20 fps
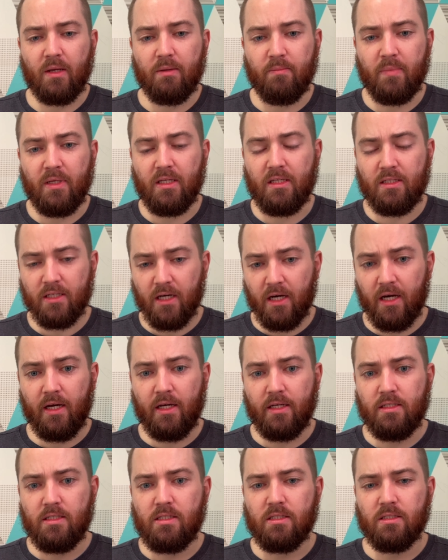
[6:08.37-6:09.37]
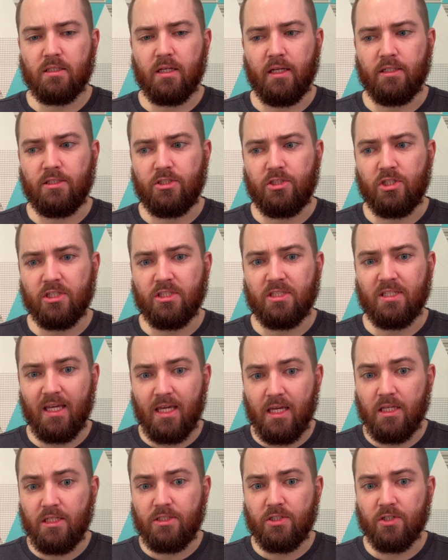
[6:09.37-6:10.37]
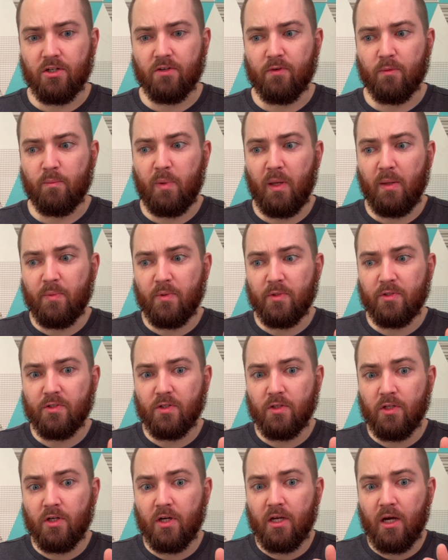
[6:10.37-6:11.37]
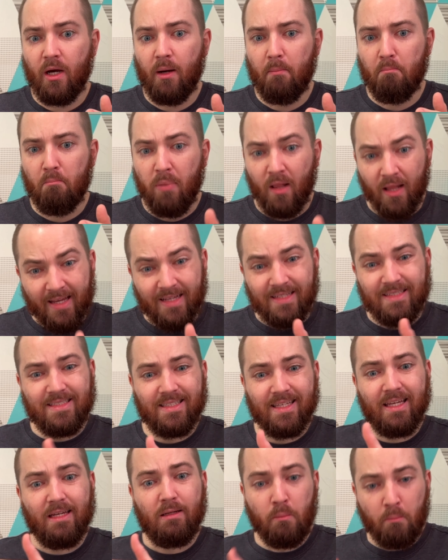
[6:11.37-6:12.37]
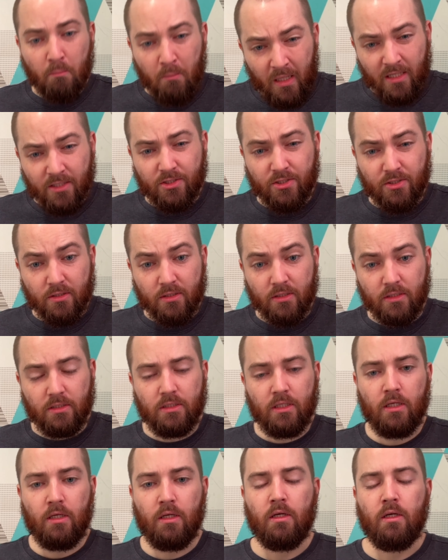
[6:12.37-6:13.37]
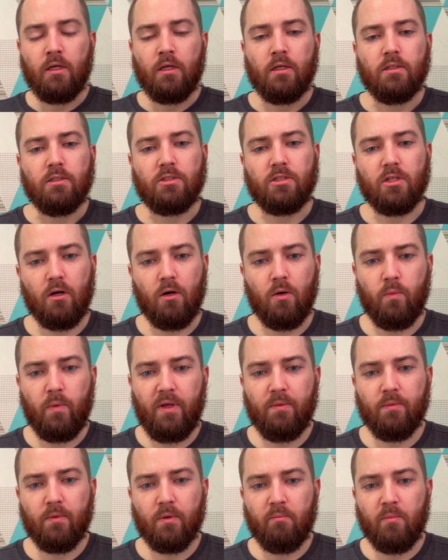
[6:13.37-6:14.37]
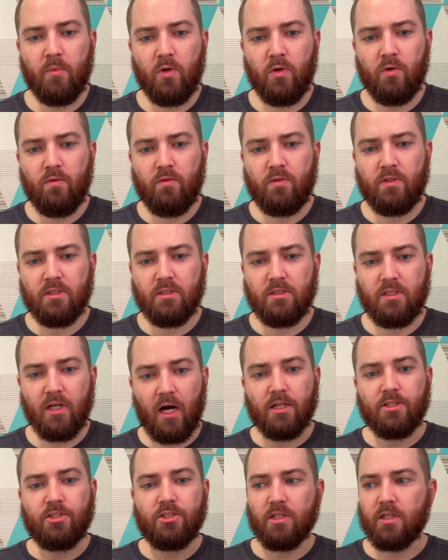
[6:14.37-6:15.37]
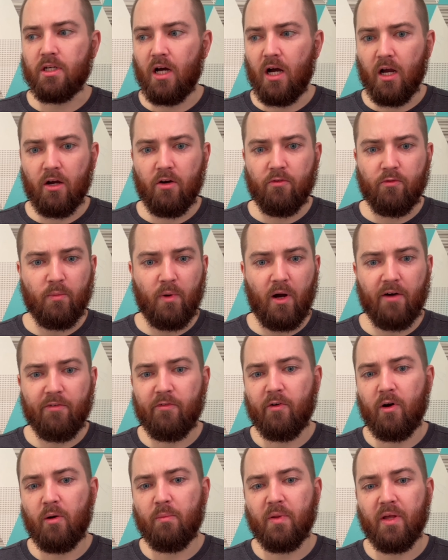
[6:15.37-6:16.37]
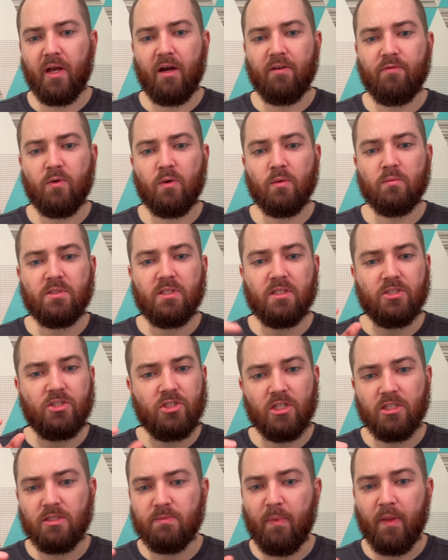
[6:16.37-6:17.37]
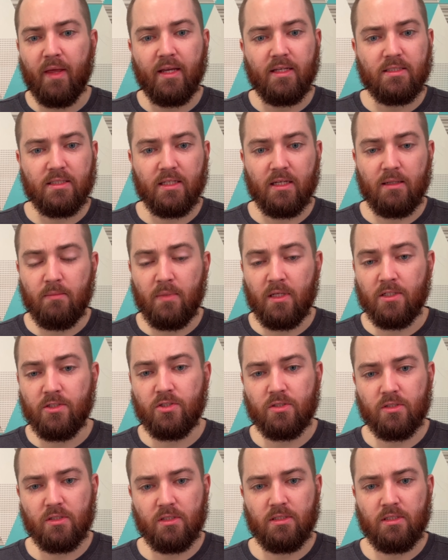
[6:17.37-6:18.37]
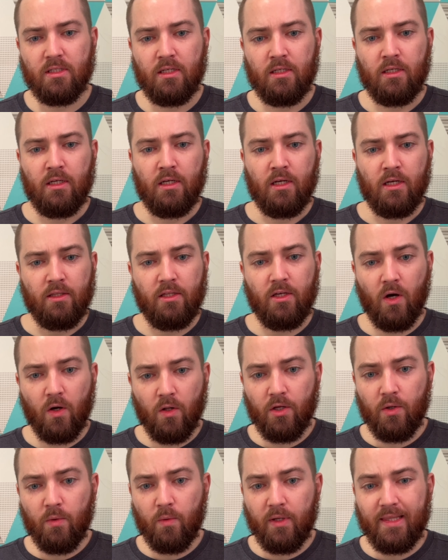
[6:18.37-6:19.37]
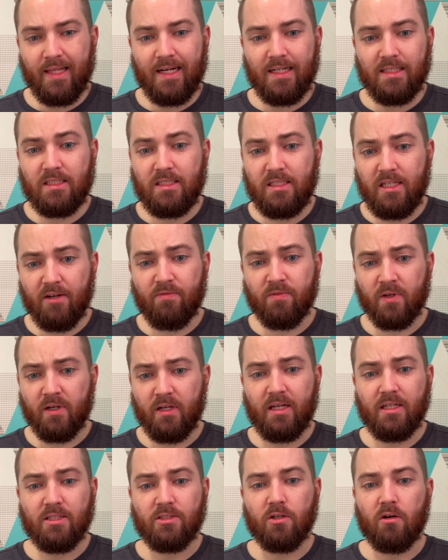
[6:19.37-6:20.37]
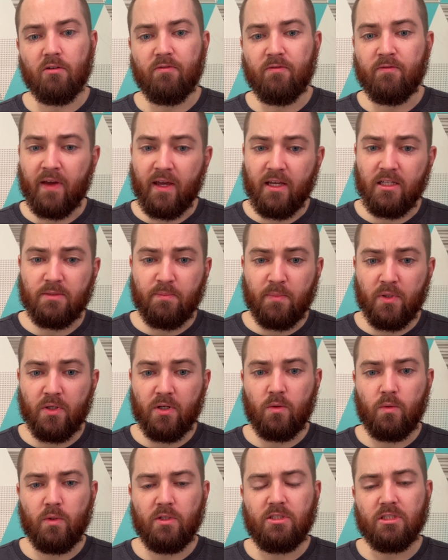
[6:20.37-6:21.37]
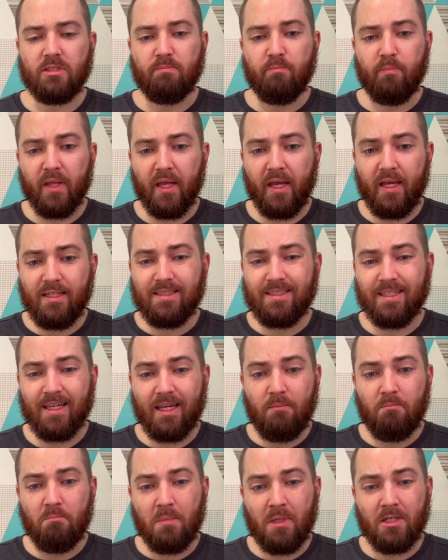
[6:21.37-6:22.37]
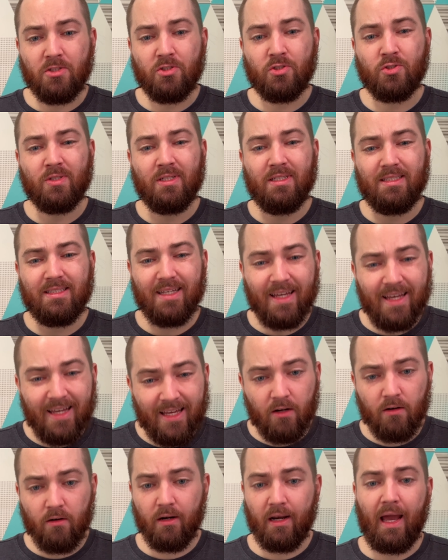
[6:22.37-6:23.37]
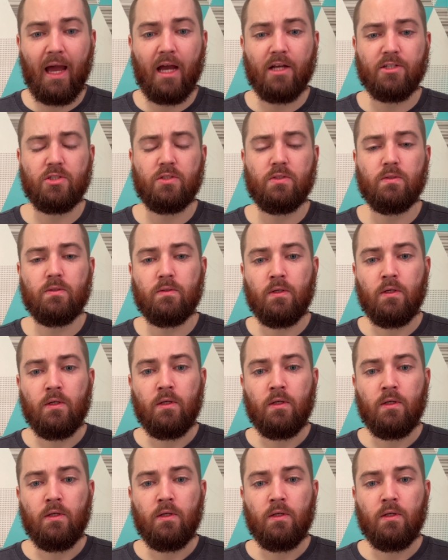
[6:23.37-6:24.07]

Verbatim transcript: because it's just easier for people to look up Blank Slate Ministries. So we removed Dot Chicago from off of our platforms. It's just Blank Slate Ministries. The only one that is different is our Facebook, which is Blank Slate Ministries International.